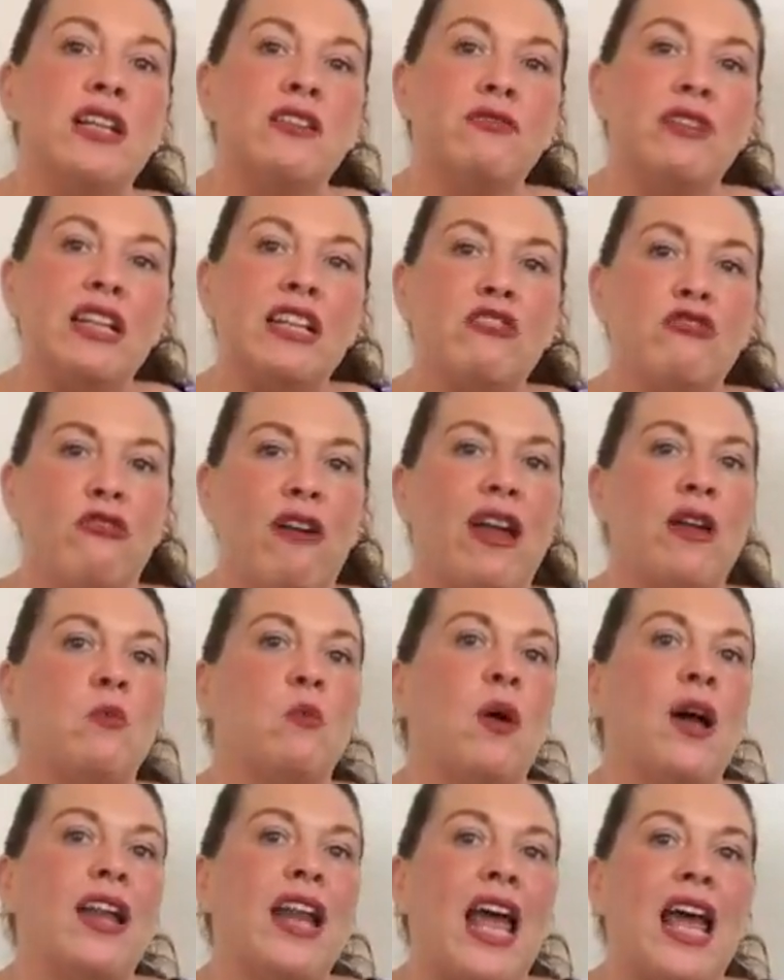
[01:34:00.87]
really great
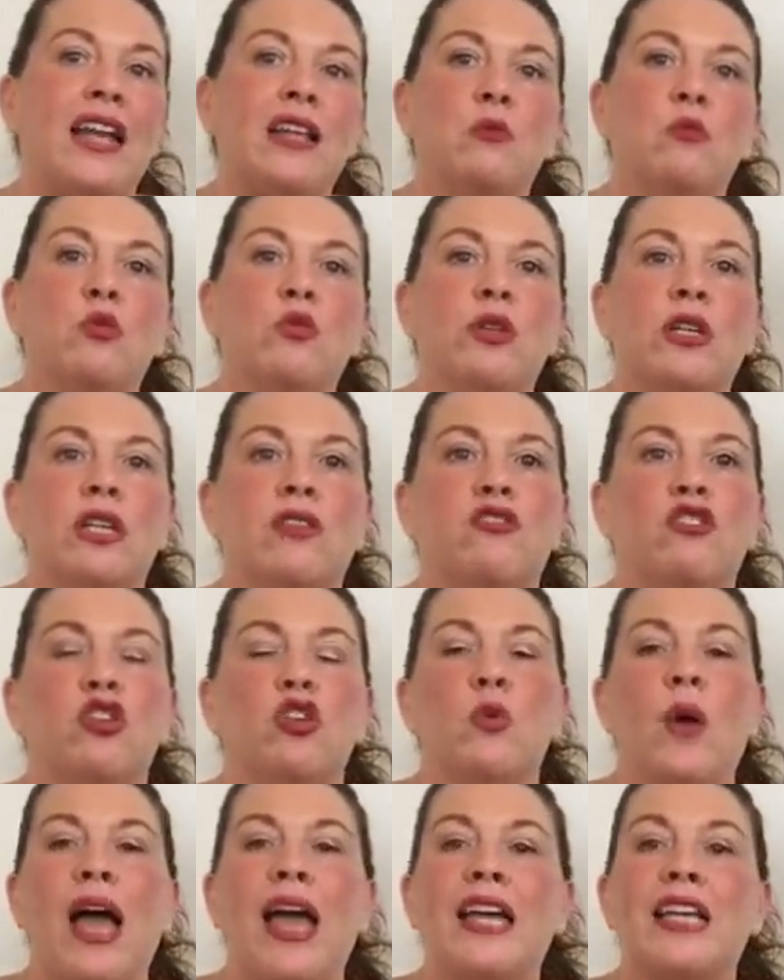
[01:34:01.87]
one, and it will give
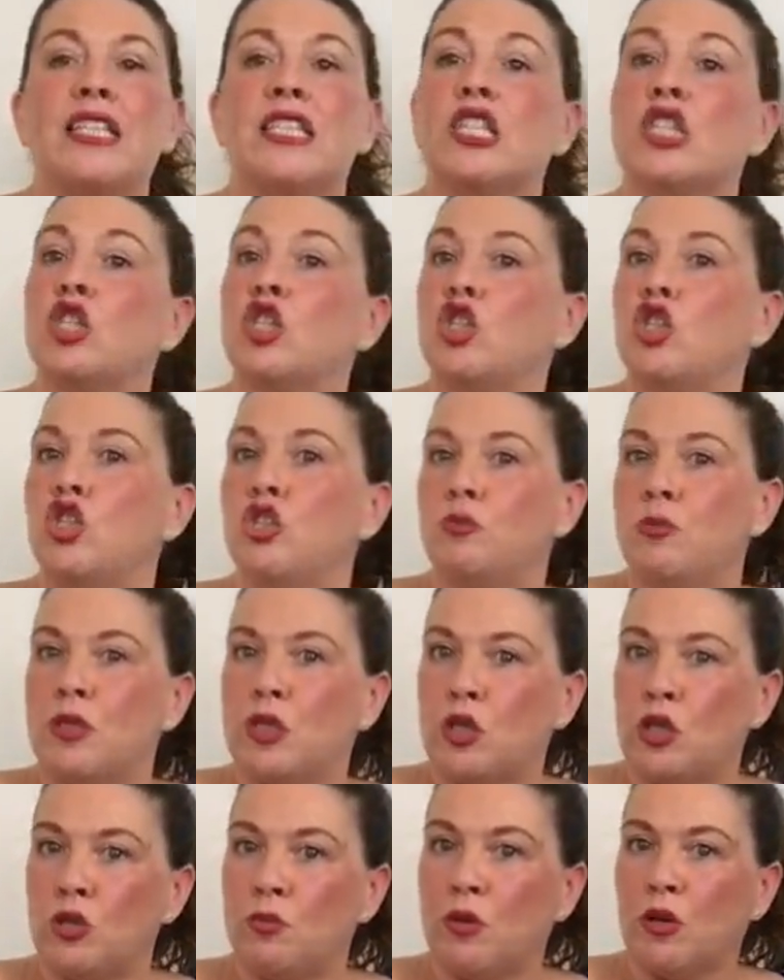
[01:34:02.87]
you a super,
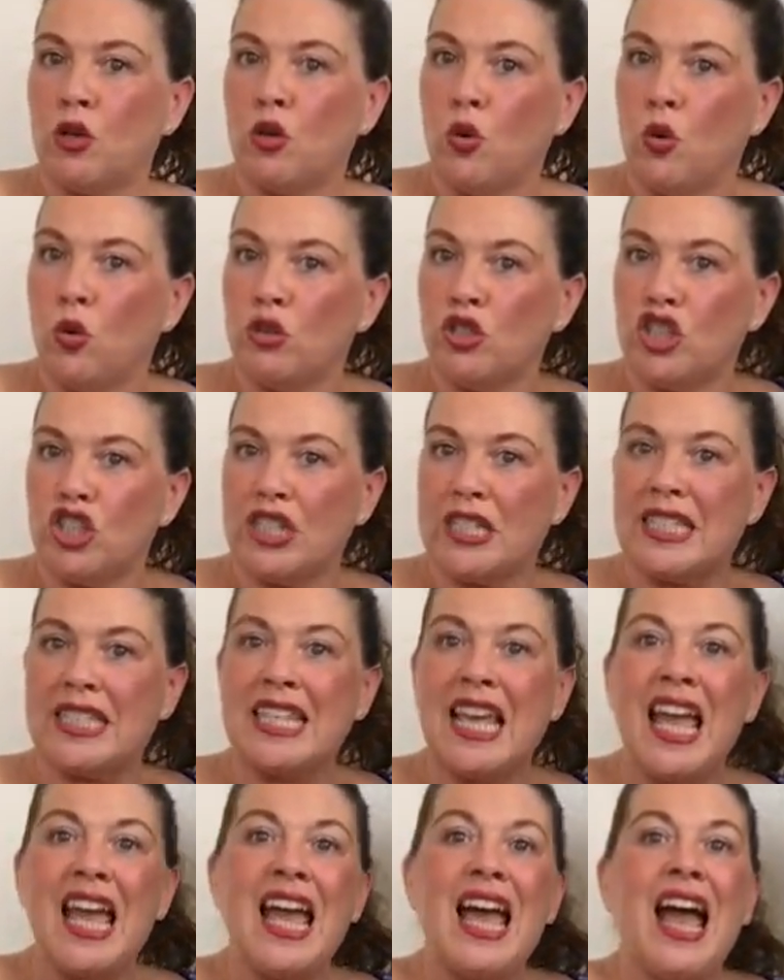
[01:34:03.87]
super gorgeous
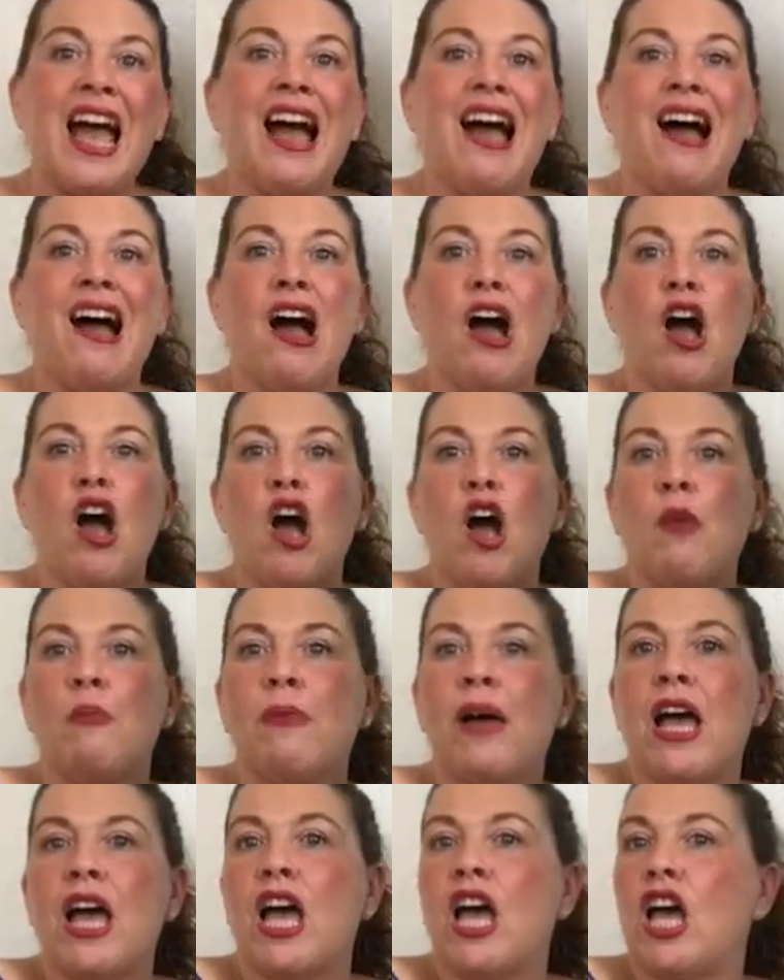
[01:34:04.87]

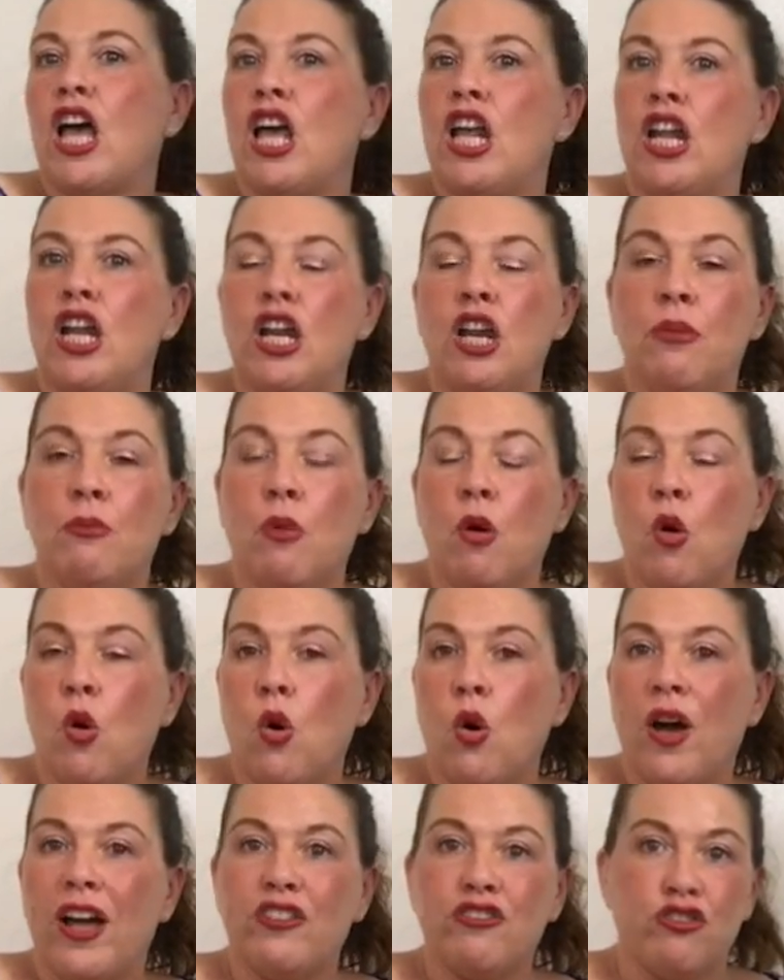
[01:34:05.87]

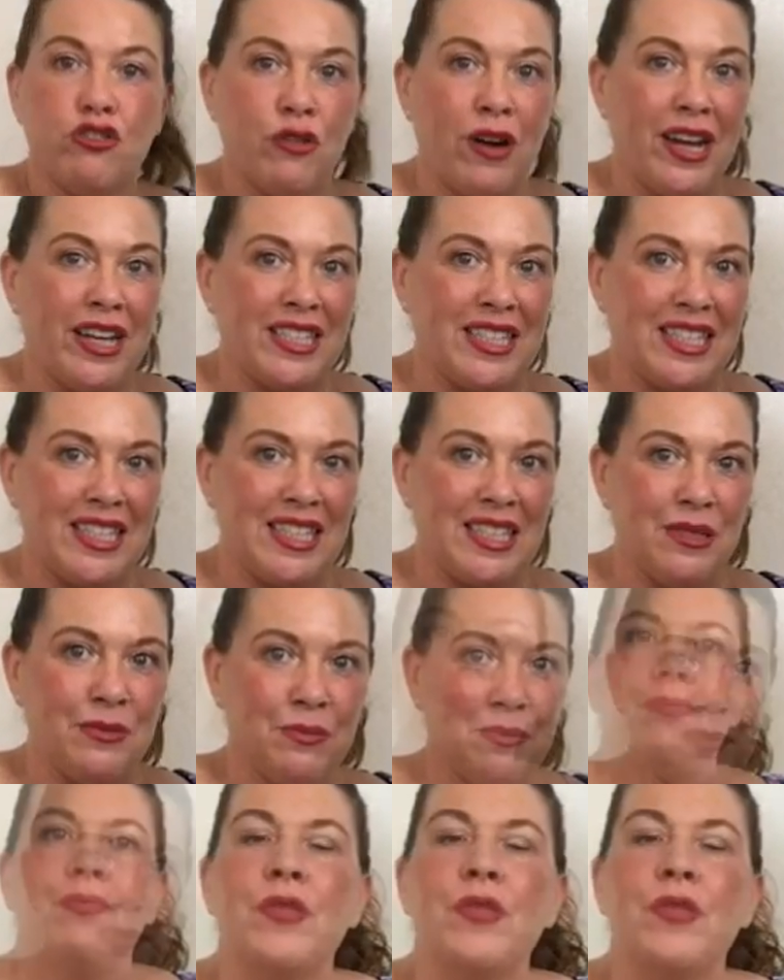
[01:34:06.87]
L'Amour dress.